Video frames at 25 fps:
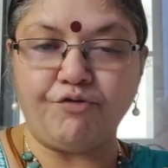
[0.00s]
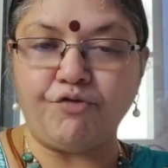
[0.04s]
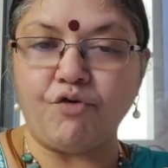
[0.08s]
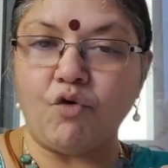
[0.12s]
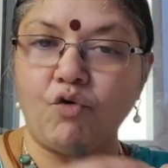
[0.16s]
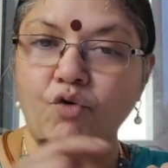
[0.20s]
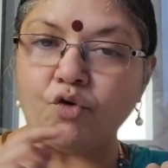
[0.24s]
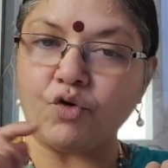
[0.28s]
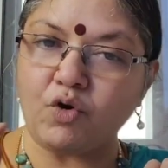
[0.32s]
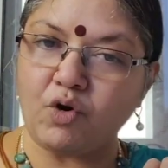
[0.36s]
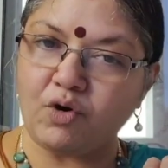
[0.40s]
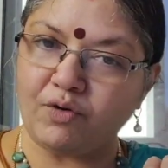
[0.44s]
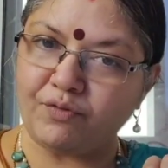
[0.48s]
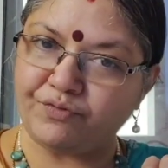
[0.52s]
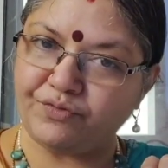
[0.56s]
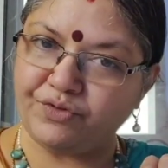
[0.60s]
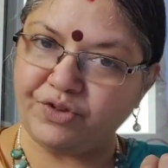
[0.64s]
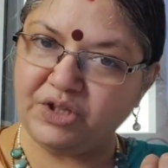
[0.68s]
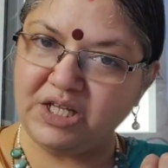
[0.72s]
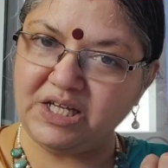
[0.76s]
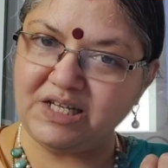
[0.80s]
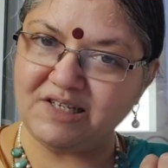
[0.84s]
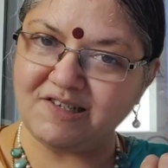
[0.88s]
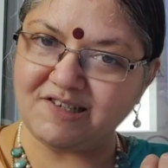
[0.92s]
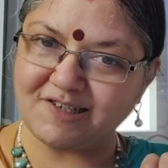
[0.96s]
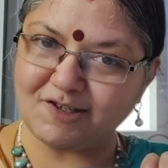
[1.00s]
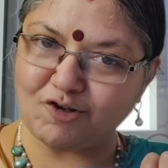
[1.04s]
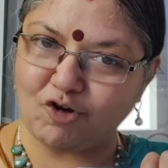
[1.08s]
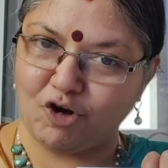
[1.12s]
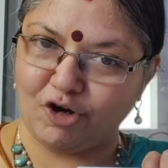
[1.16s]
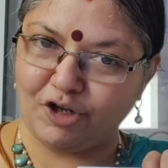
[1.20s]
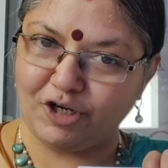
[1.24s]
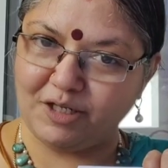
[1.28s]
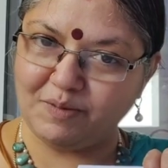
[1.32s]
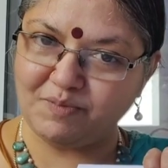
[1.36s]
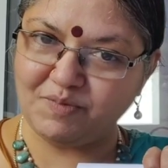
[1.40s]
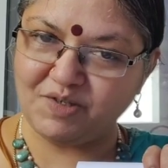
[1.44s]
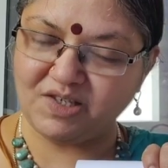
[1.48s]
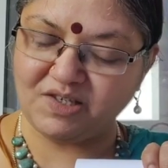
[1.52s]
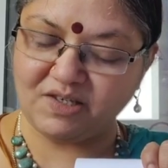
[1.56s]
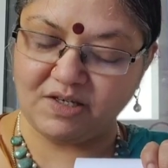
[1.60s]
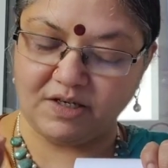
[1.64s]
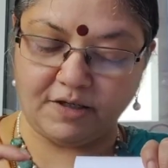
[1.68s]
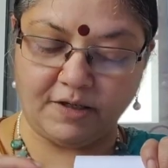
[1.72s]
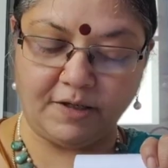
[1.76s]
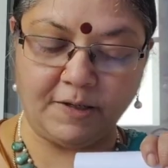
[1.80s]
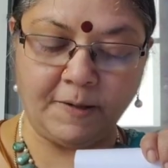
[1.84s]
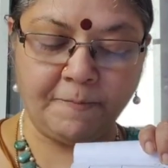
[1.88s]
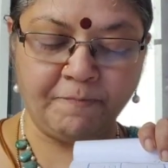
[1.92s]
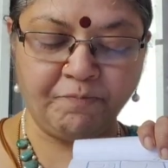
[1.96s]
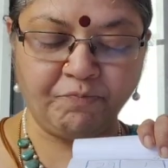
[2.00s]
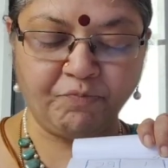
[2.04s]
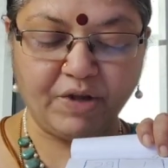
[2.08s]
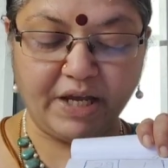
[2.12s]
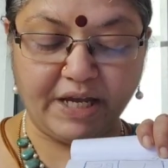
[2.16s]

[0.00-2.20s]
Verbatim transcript: four of these columns here